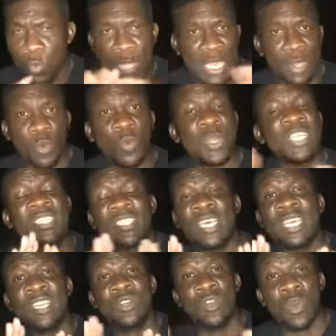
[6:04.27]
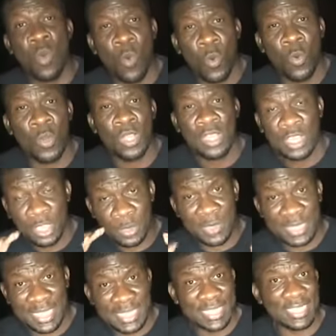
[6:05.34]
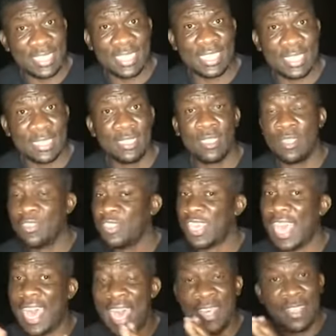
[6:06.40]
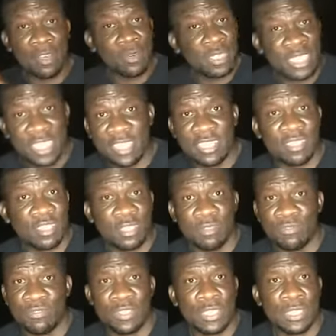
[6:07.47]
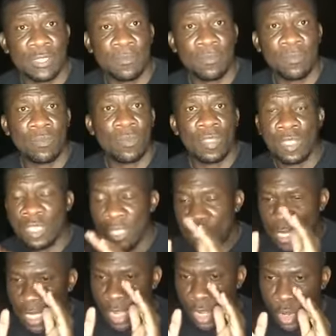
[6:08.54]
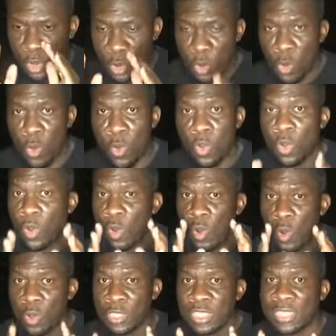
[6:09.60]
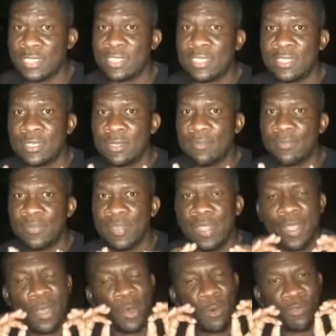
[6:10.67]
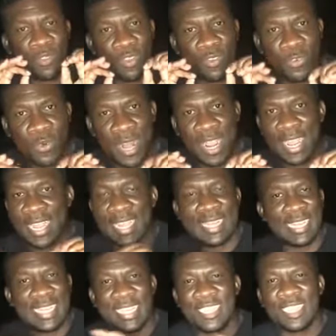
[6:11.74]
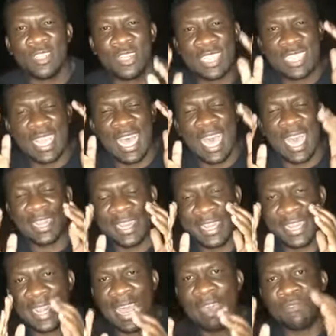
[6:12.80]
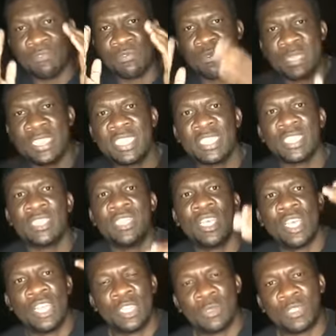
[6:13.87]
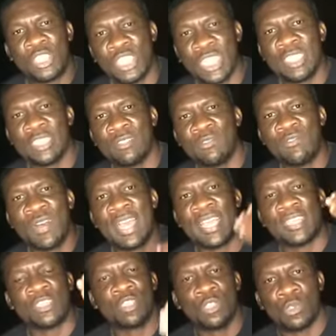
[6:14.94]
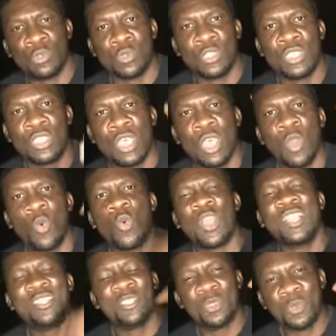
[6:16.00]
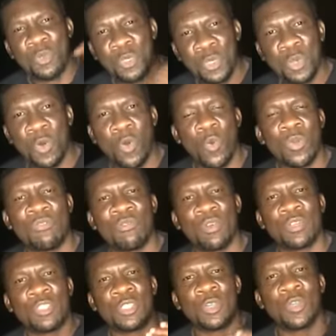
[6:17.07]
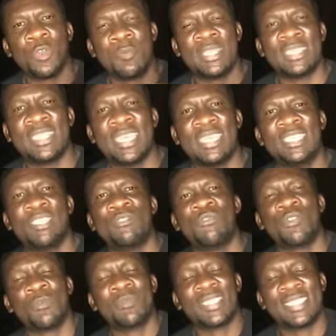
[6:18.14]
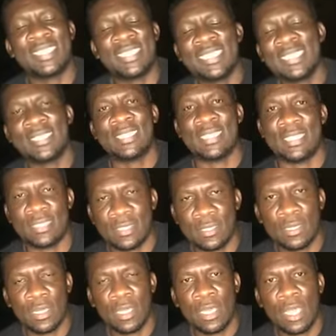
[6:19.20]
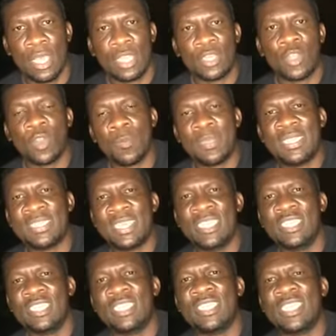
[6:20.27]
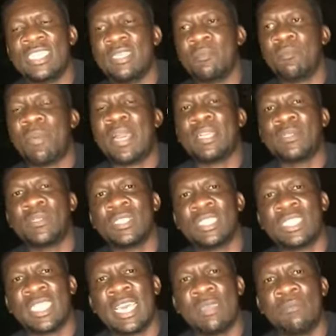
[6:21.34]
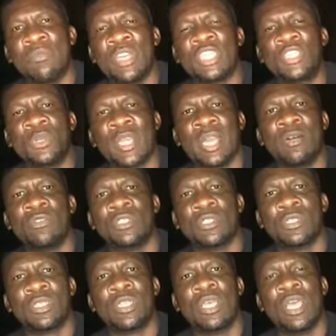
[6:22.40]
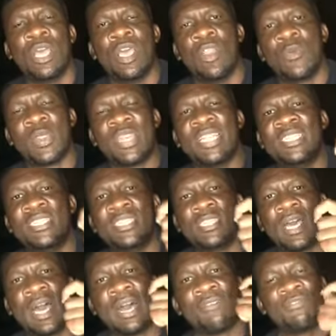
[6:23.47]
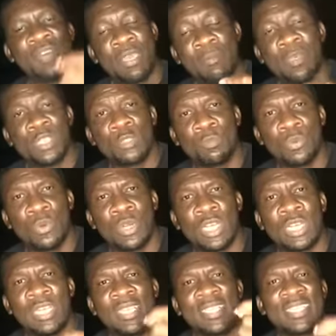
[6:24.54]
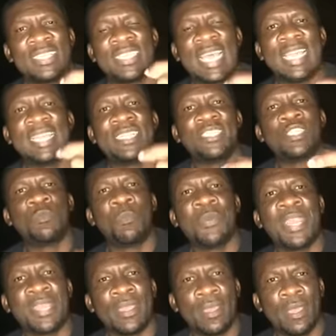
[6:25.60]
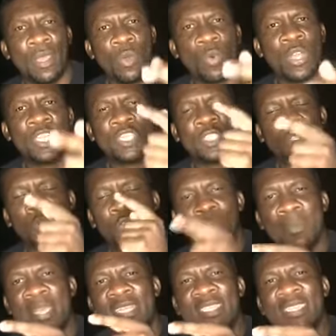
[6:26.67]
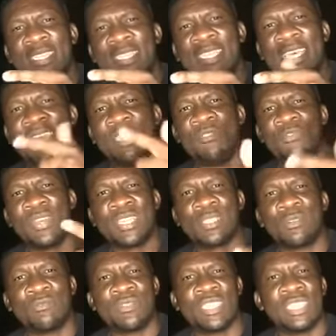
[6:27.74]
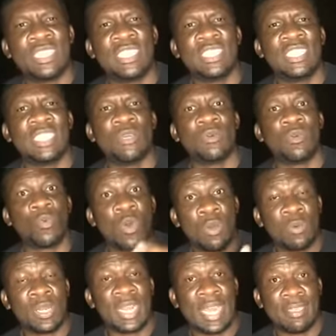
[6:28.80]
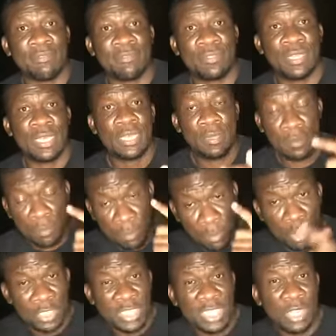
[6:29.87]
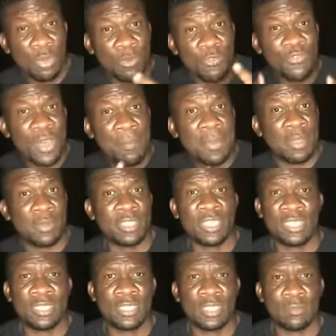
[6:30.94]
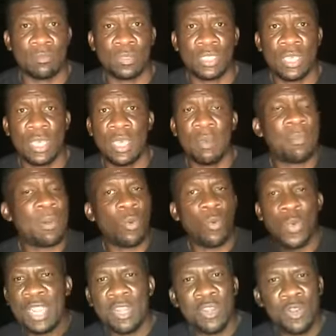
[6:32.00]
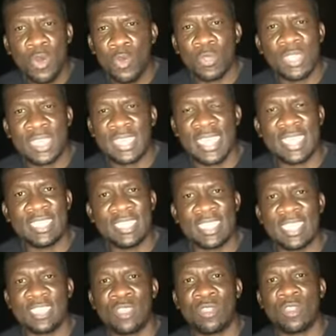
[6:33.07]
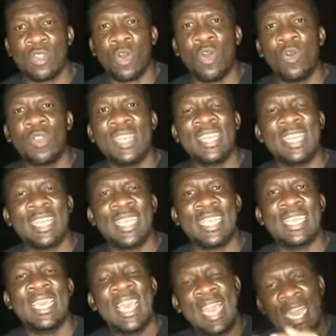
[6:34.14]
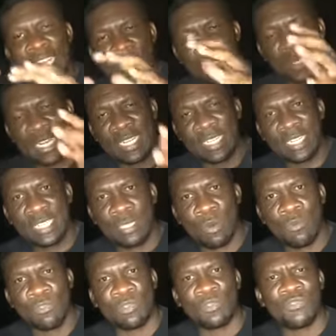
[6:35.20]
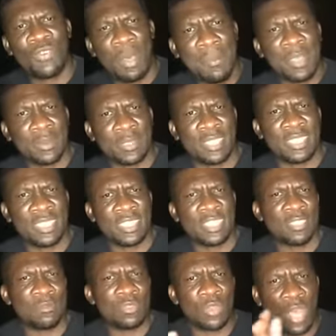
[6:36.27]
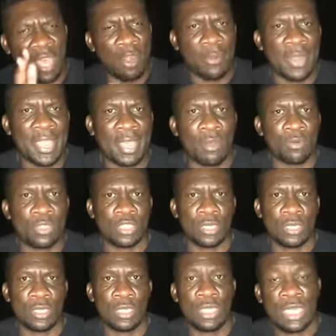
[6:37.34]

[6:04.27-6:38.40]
We say no to DDT. There are other alternatives. Low costs of the drug is not an enough reason to justify its use when you know we've got documentation from the 60s. Documentation dating back to the time Rachel Carlson released her famous book, The Silent Spring, where she documented the effects of DDT on wildlife, mostly on farm ecosystems. But we know the danger does not only isolate itself to farm ecosystems or agriculture.